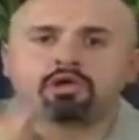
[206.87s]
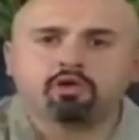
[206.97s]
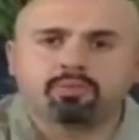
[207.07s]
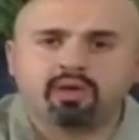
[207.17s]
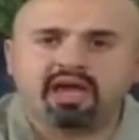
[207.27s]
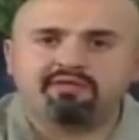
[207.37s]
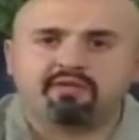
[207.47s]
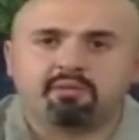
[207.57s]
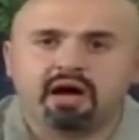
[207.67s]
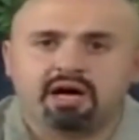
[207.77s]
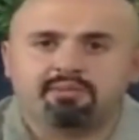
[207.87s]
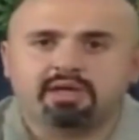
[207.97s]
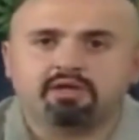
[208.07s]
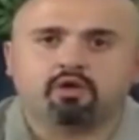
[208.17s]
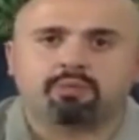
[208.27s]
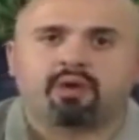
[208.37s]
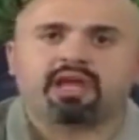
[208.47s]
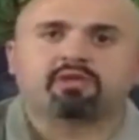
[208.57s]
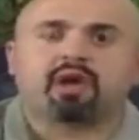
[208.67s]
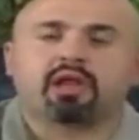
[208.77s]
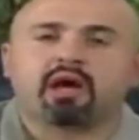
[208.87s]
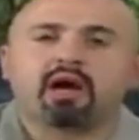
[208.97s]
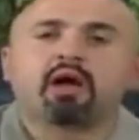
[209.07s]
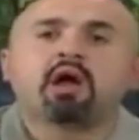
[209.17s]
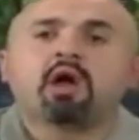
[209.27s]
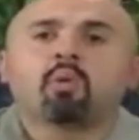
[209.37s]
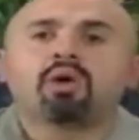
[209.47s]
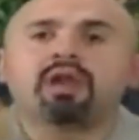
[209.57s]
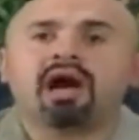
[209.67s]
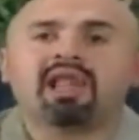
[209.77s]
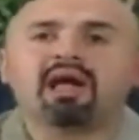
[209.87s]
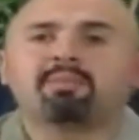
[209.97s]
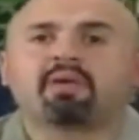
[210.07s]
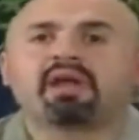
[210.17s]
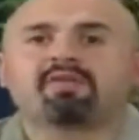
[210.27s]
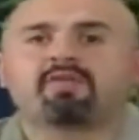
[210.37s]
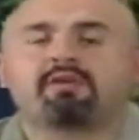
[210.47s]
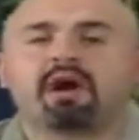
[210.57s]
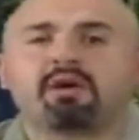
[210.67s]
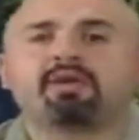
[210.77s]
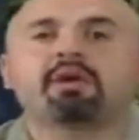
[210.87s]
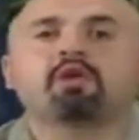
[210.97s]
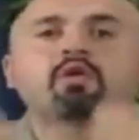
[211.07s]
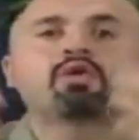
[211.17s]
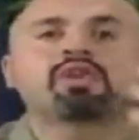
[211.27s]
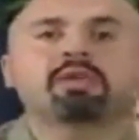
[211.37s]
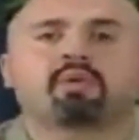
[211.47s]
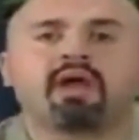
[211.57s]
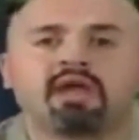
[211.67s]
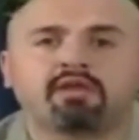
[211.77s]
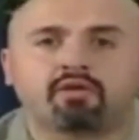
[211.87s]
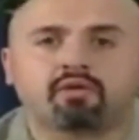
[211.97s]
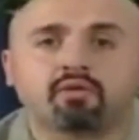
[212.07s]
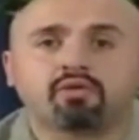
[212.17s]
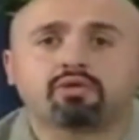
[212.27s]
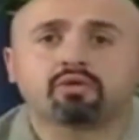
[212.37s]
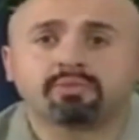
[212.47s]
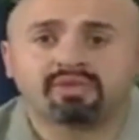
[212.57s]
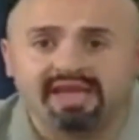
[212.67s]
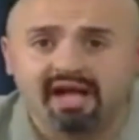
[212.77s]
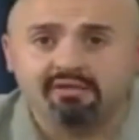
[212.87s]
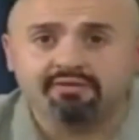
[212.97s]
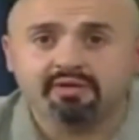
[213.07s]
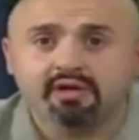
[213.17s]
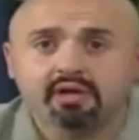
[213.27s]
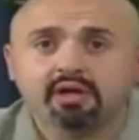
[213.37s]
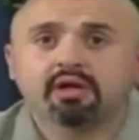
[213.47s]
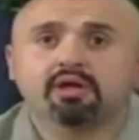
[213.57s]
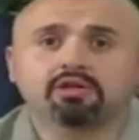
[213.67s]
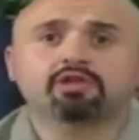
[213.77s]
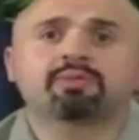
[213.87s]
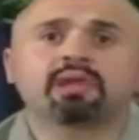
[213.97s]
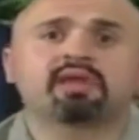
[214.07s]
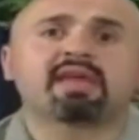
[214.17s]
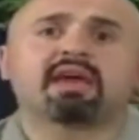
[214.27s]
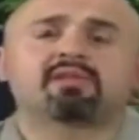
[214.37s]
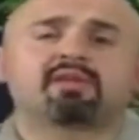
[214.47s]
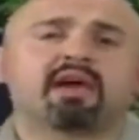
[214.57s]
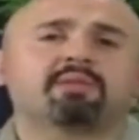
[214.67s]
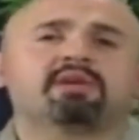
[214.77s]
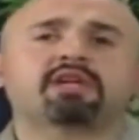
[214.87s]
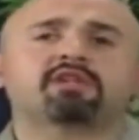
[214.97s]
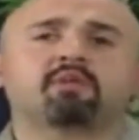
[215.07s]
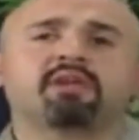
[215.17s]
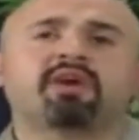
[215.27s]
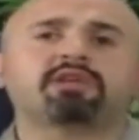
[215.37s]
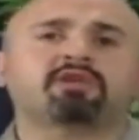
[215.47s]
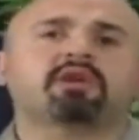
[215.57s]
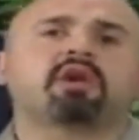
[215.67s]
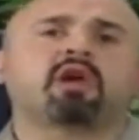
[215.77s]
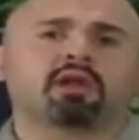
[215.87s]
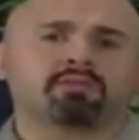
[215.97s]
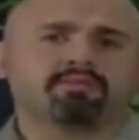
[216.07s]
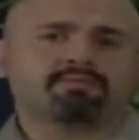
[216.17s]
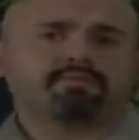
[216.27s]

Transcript: When you pray for Muhammad, you're praying to Allah. When Allah prays for Muhammad, who is He praying to? To Himself? Could you please answer that objection? We invite you to call in.